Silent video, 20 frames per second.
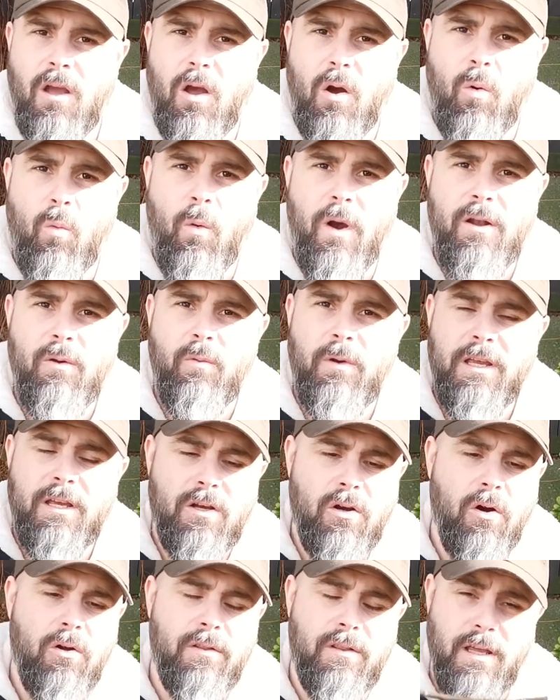When we
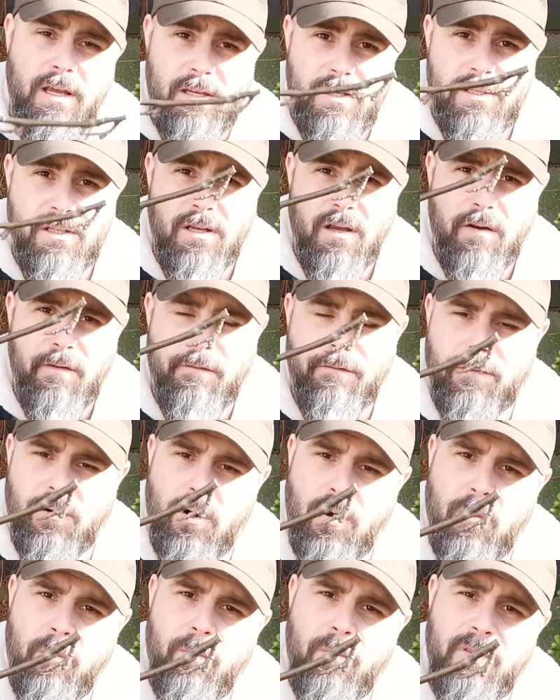cut this
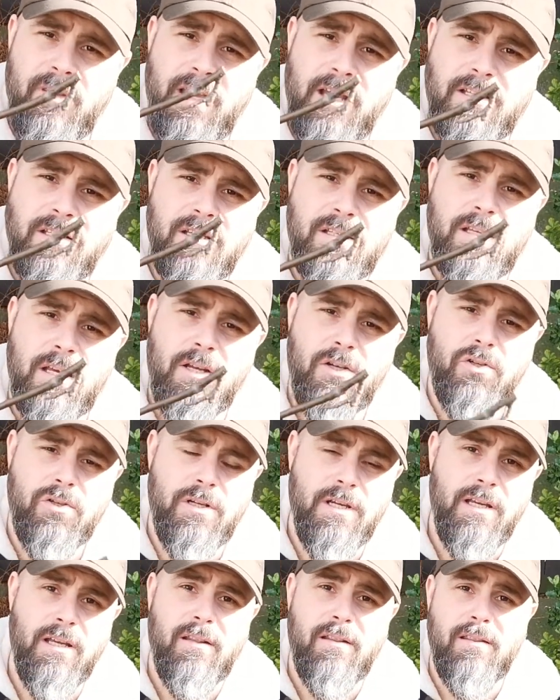from the existing
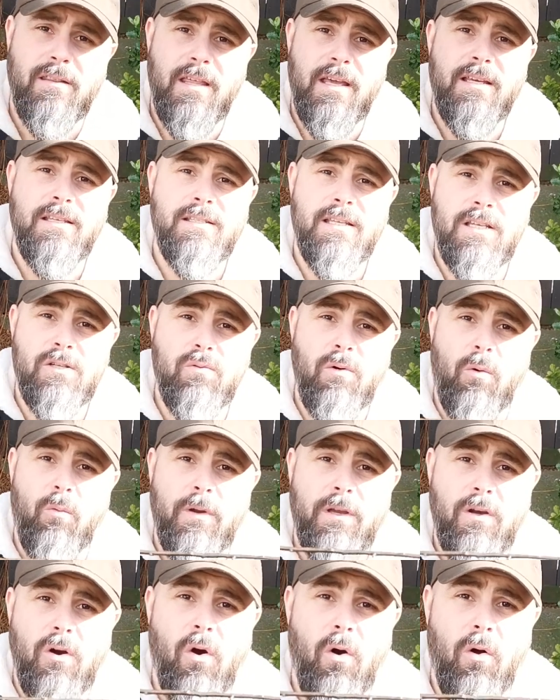tree, this is what
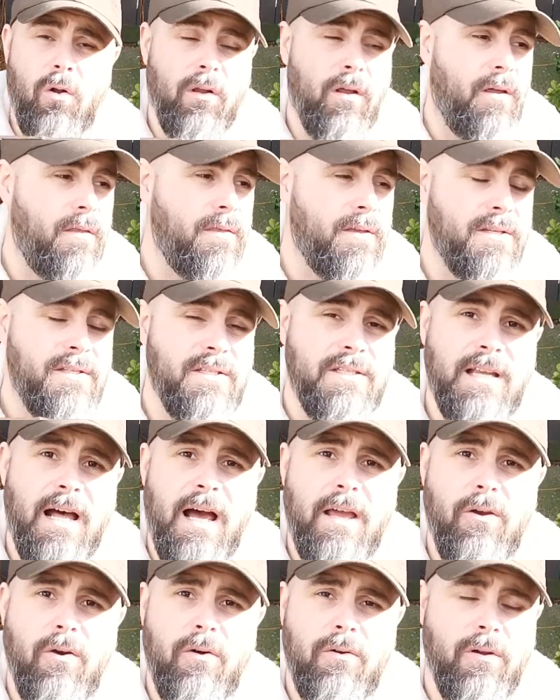we call the
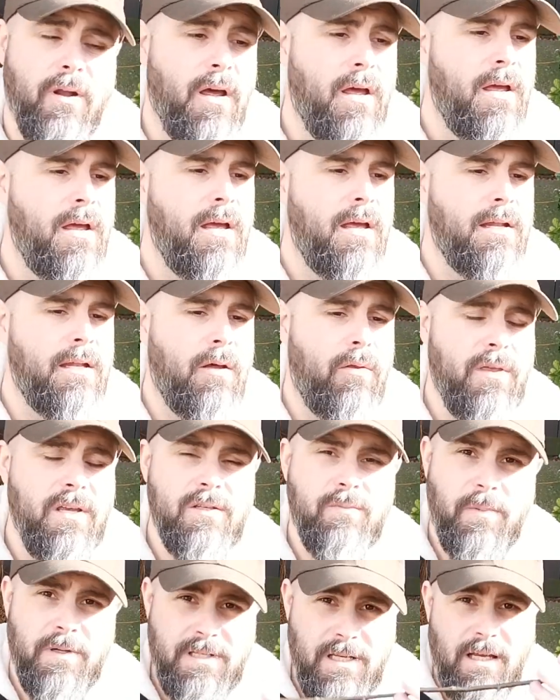scion. Now this
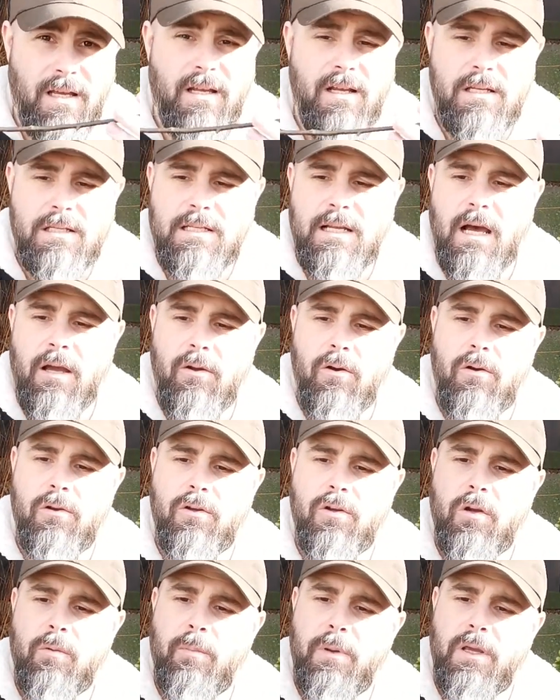particular scion
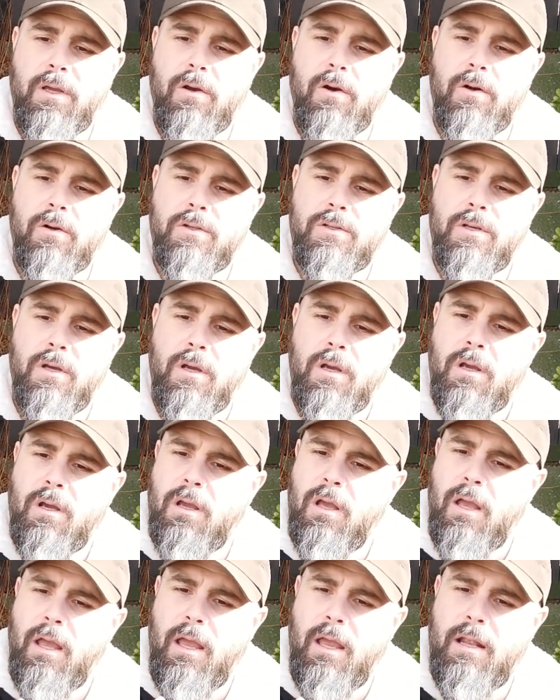could be cut
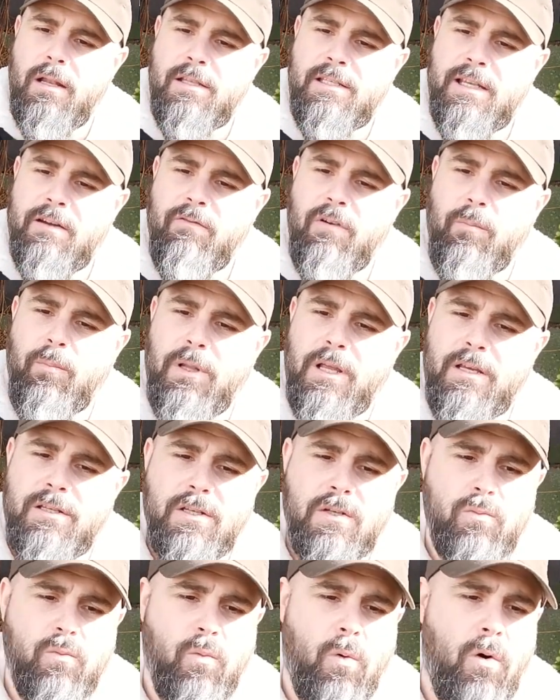in several
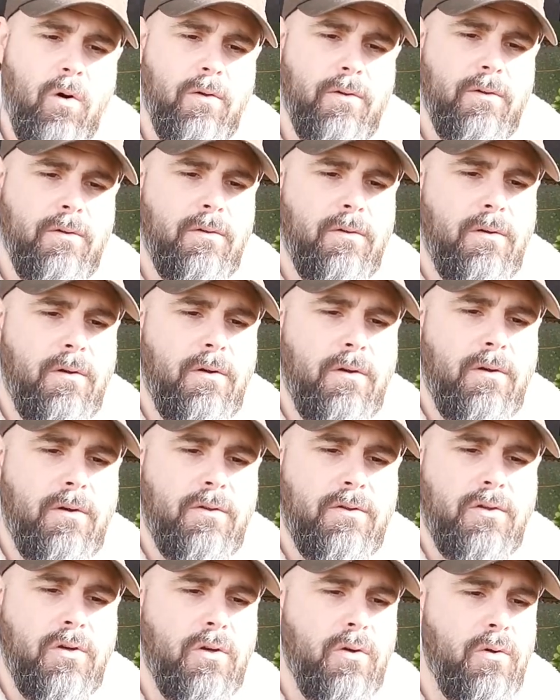places, 1,
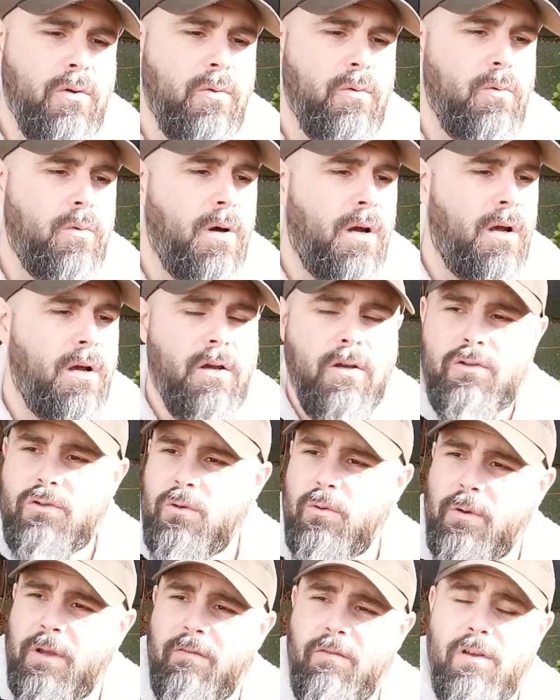2,
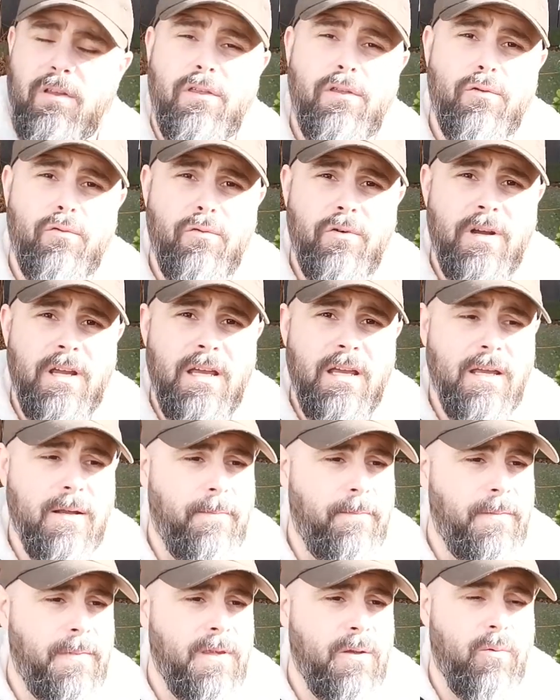so give you 3,
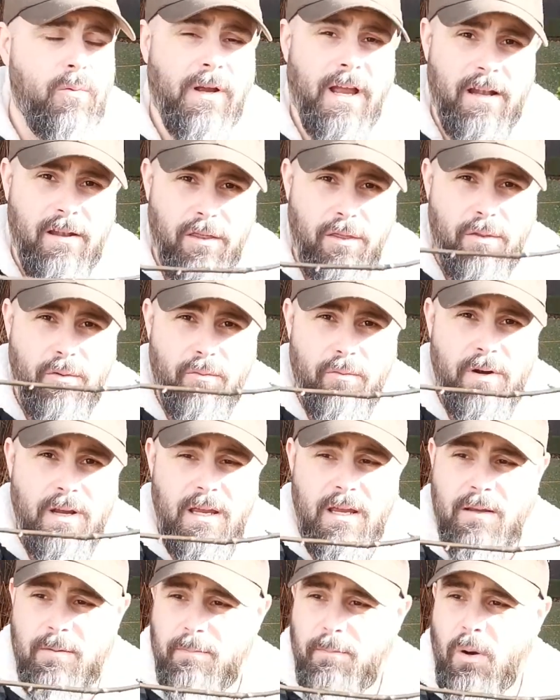you get
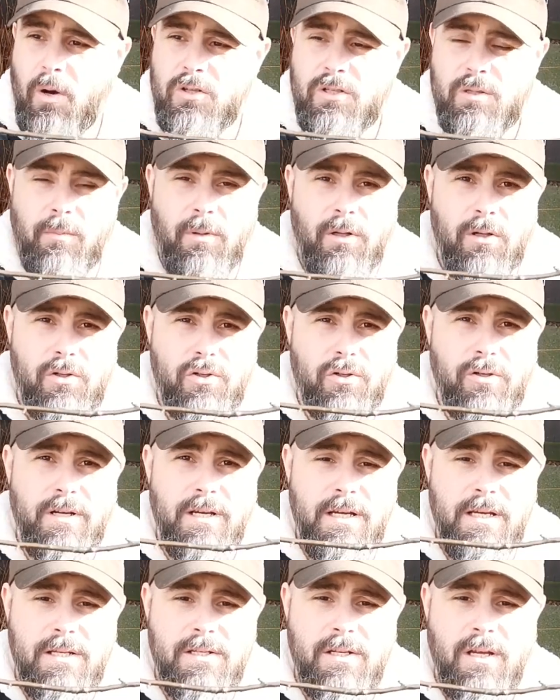3 possible
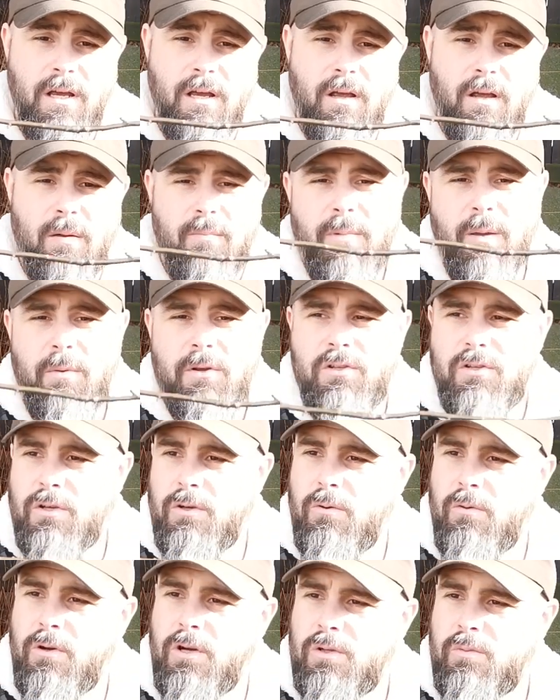trees, maybe
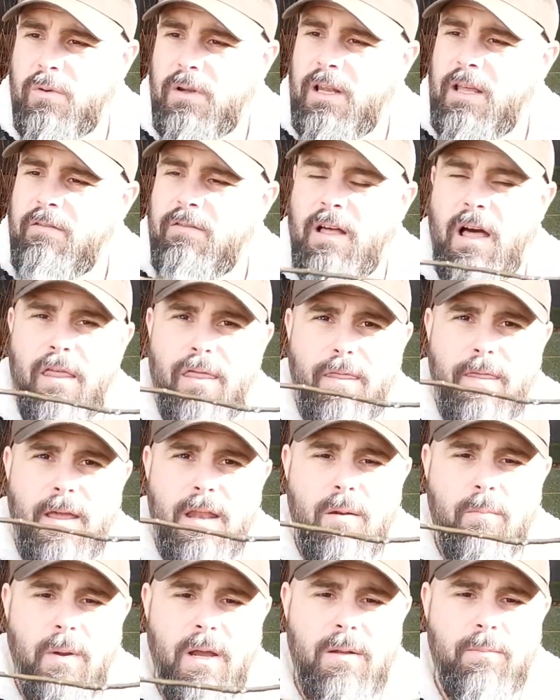2 because we'd leave that
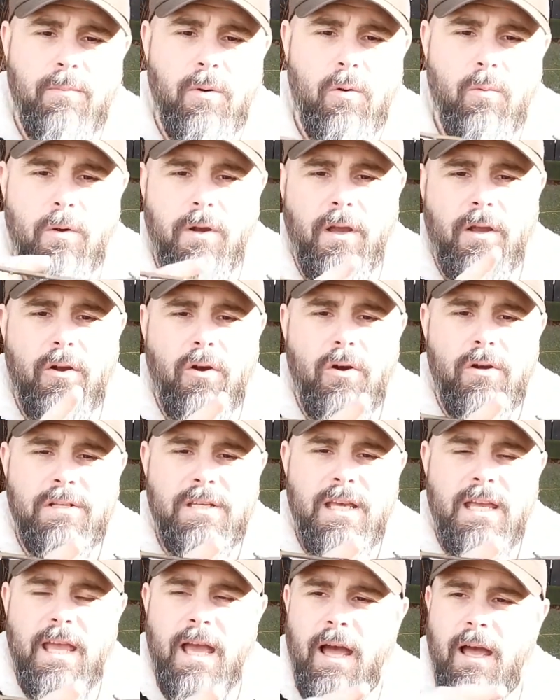thin bit, but we could cut it
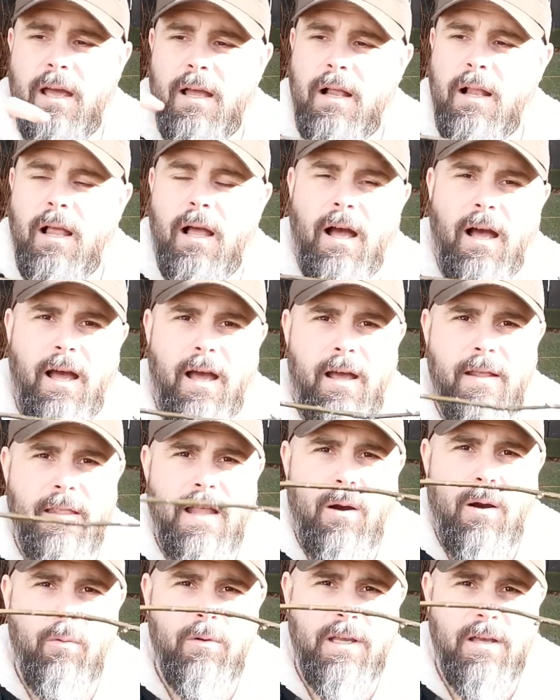here and
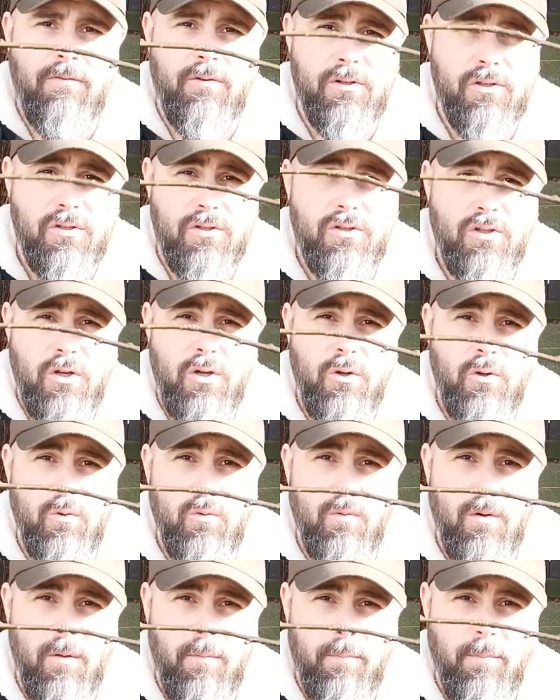that would give us 2
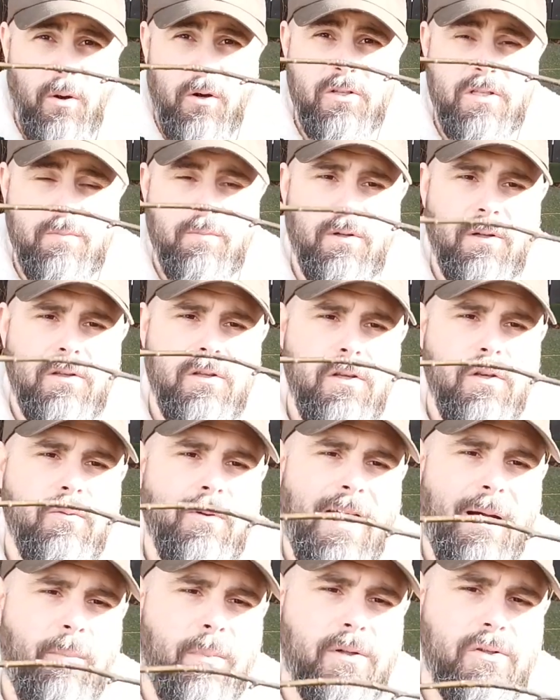possible new
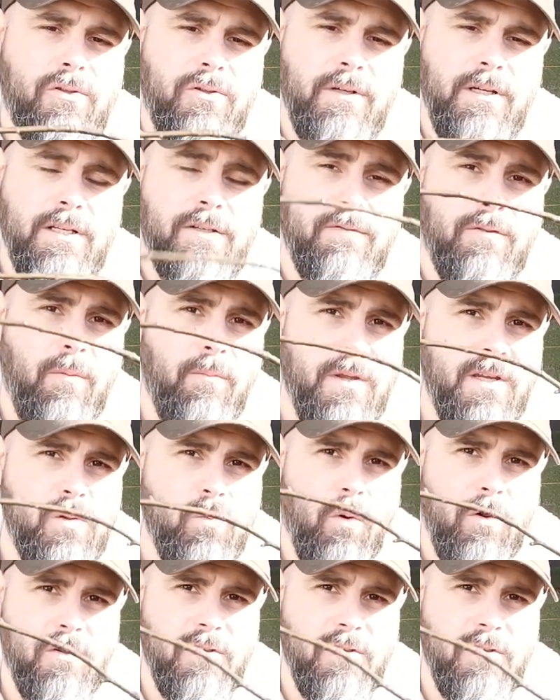apple trees from this one